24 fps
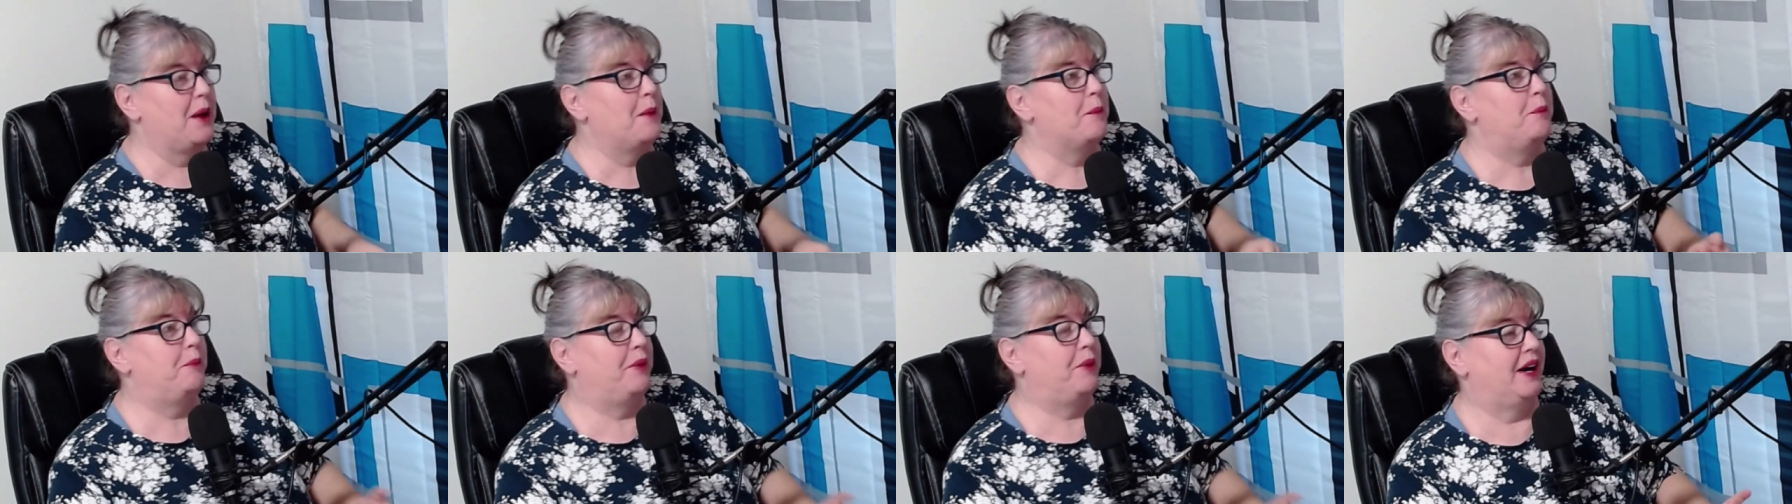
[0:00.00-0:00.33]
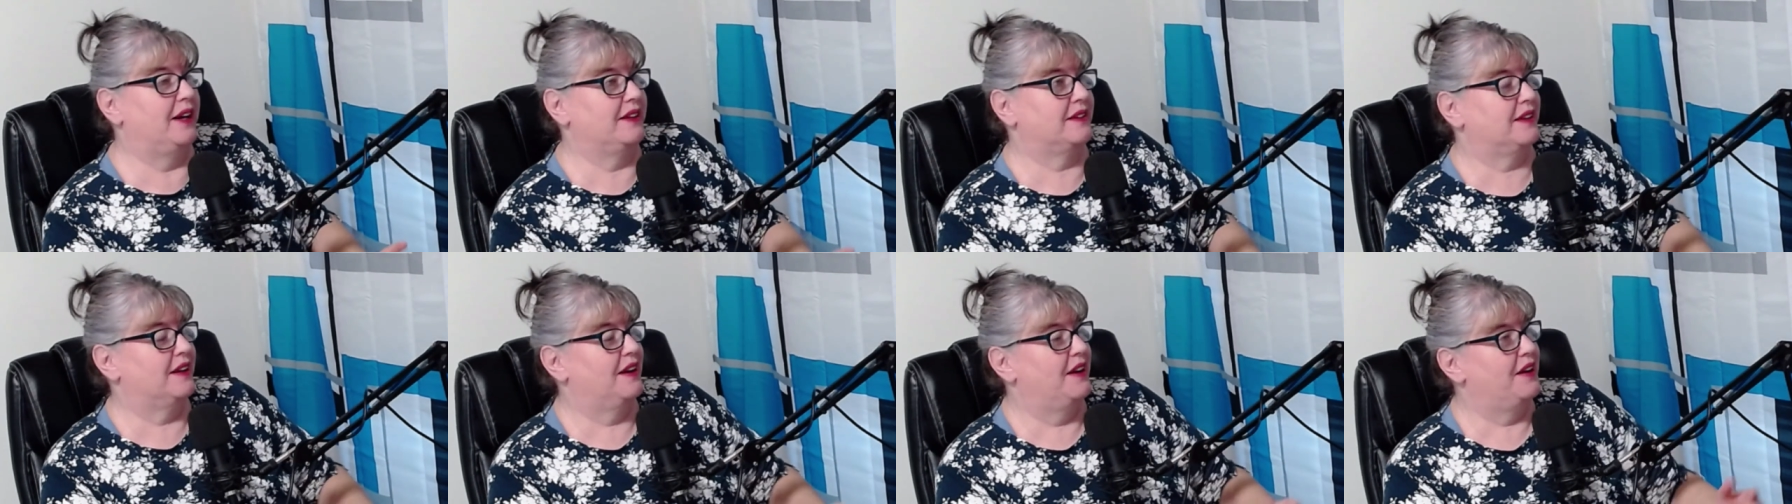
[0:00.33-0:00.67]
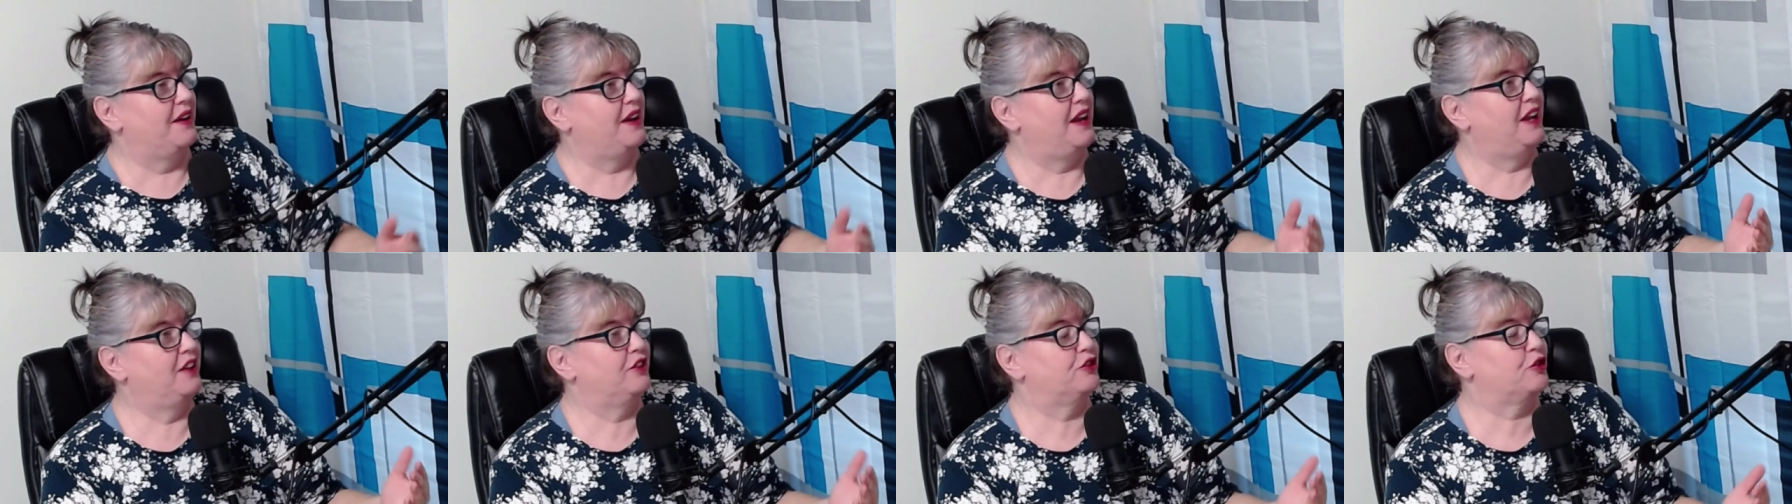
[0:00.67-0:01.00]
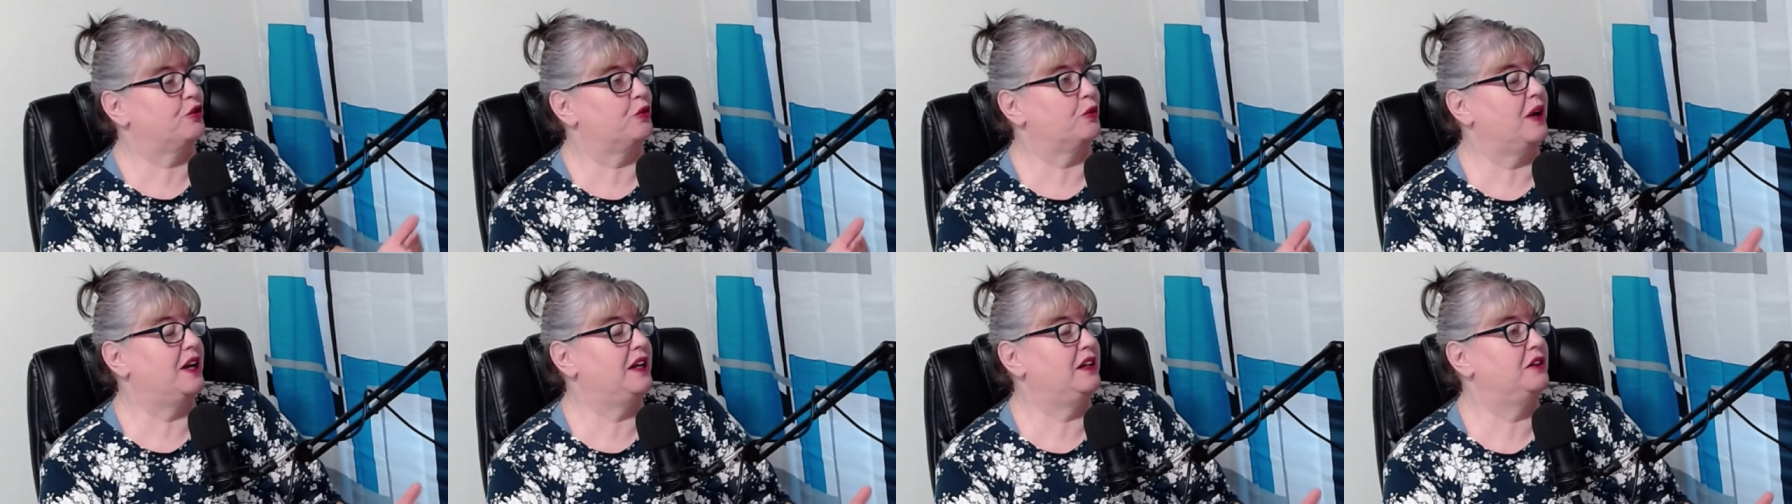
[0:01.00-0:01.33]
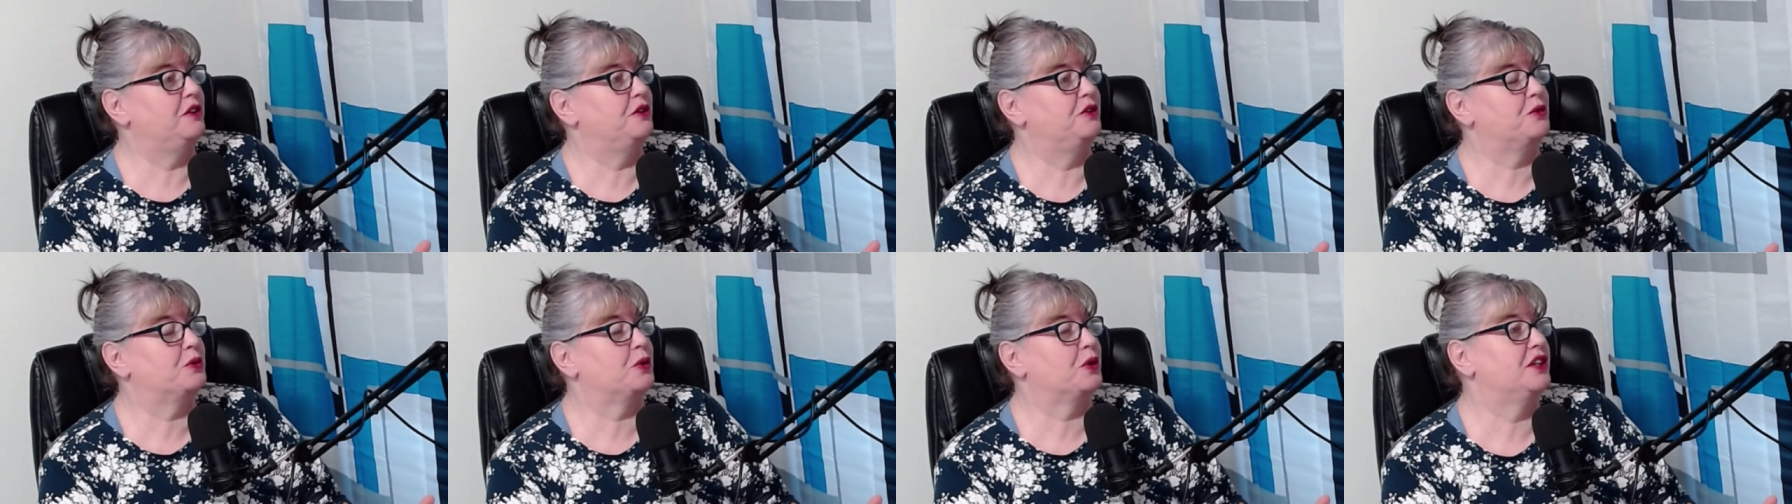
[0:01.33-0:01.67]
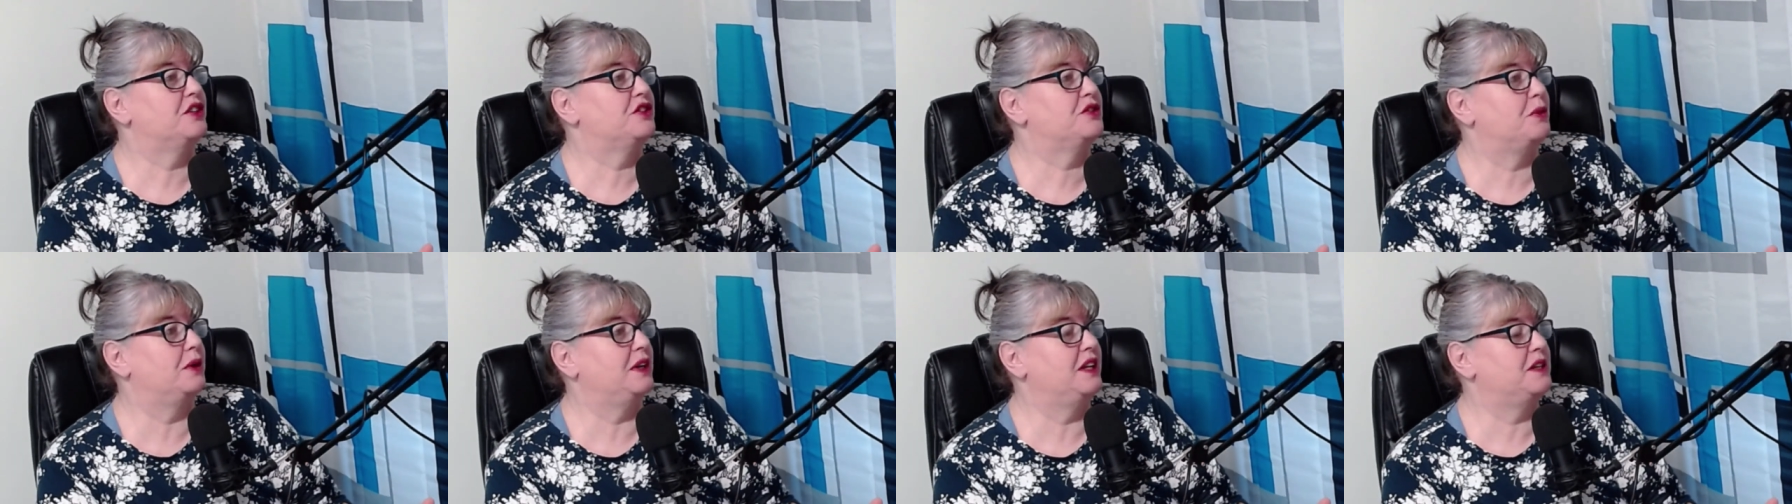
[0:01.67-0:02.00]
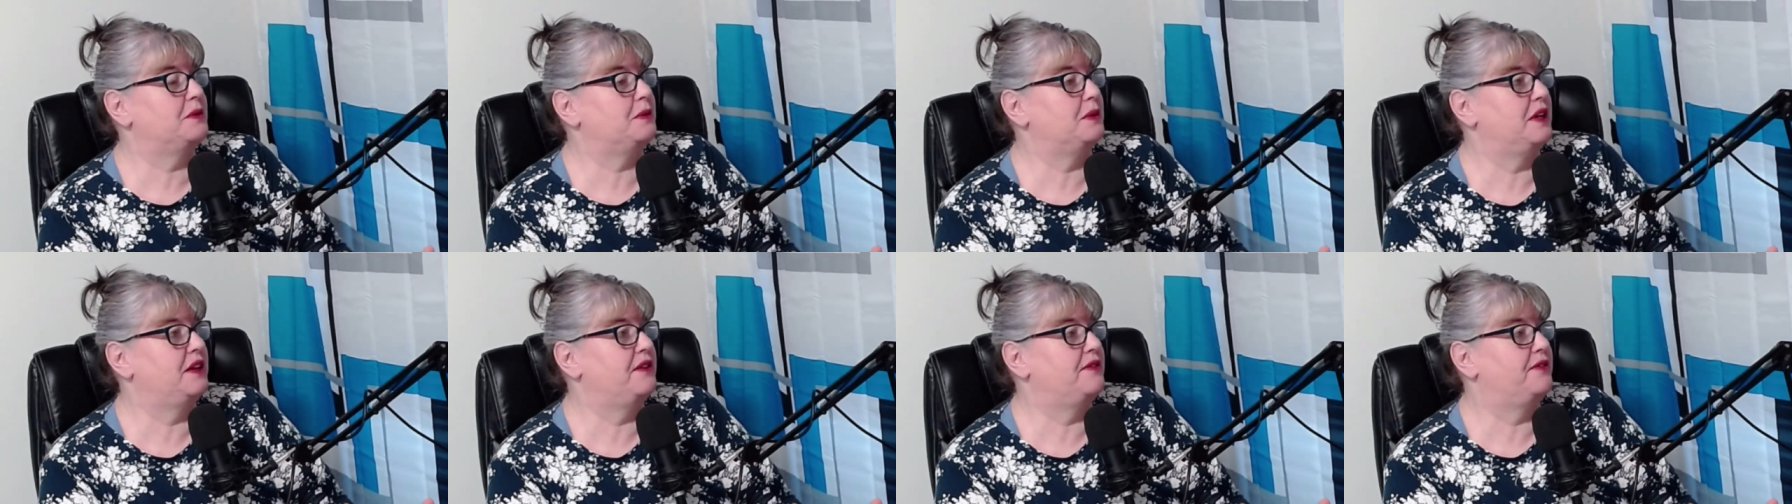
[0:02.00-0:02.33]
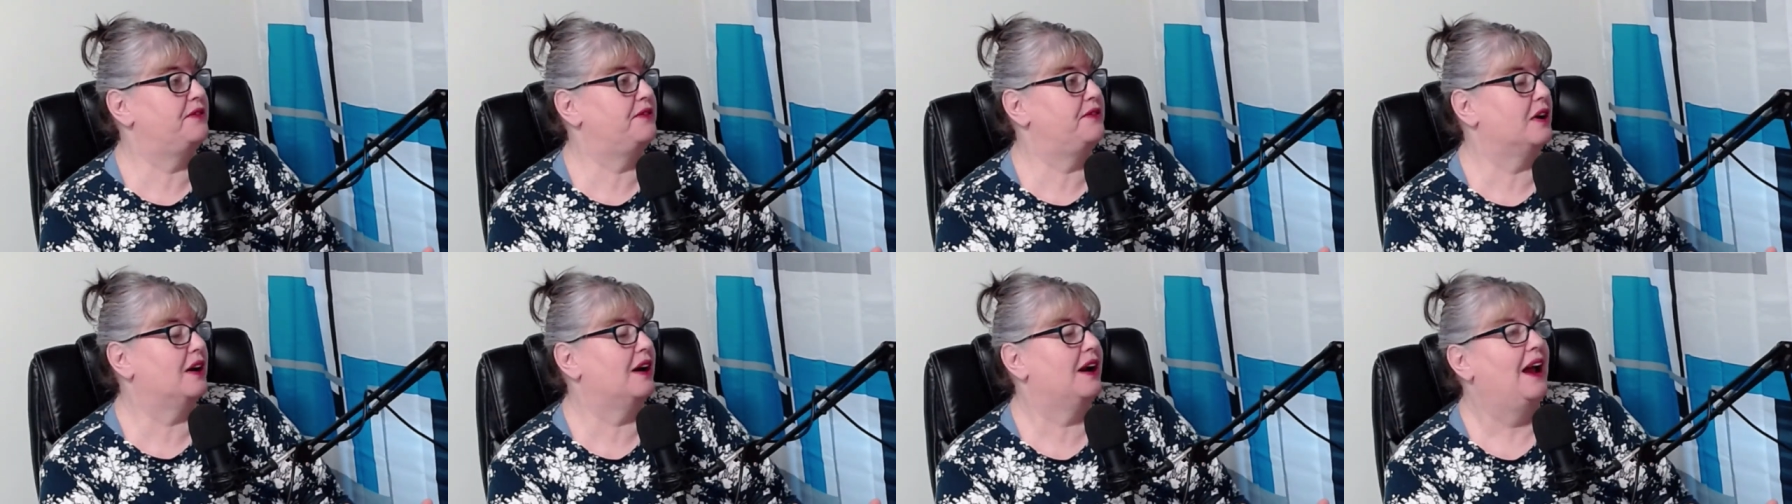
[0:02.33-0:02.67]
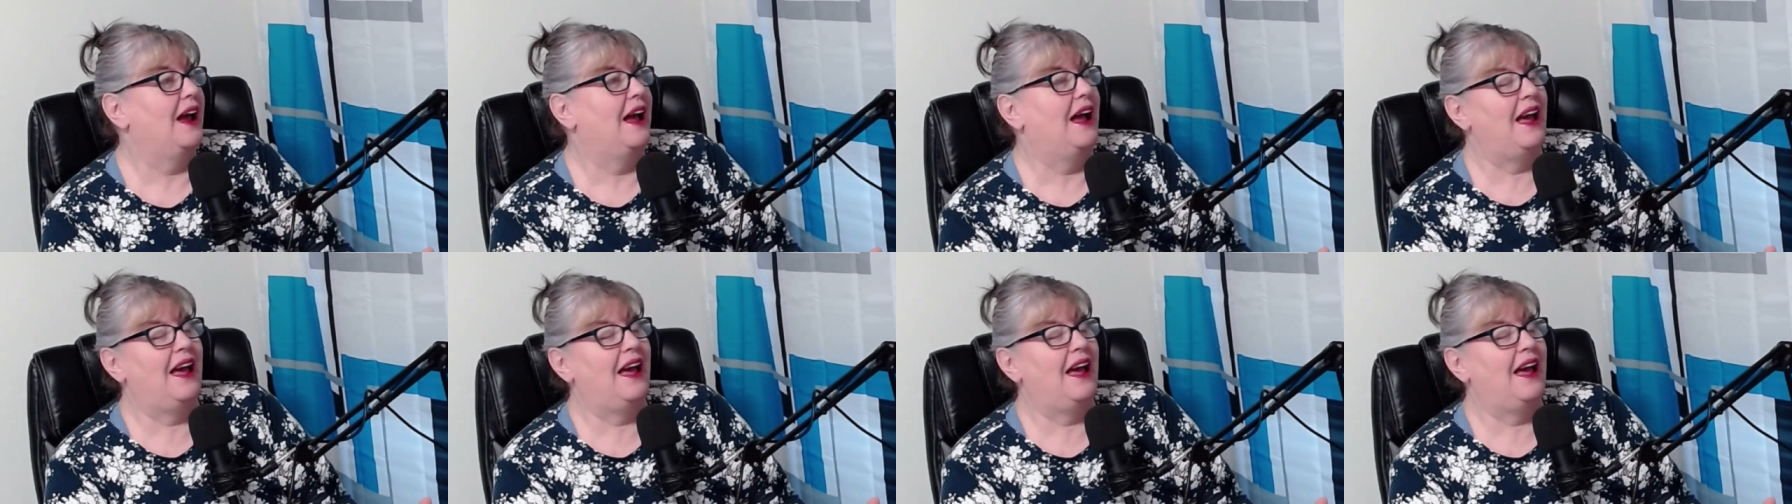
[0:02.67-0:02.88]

But it's great news. We're in 2024,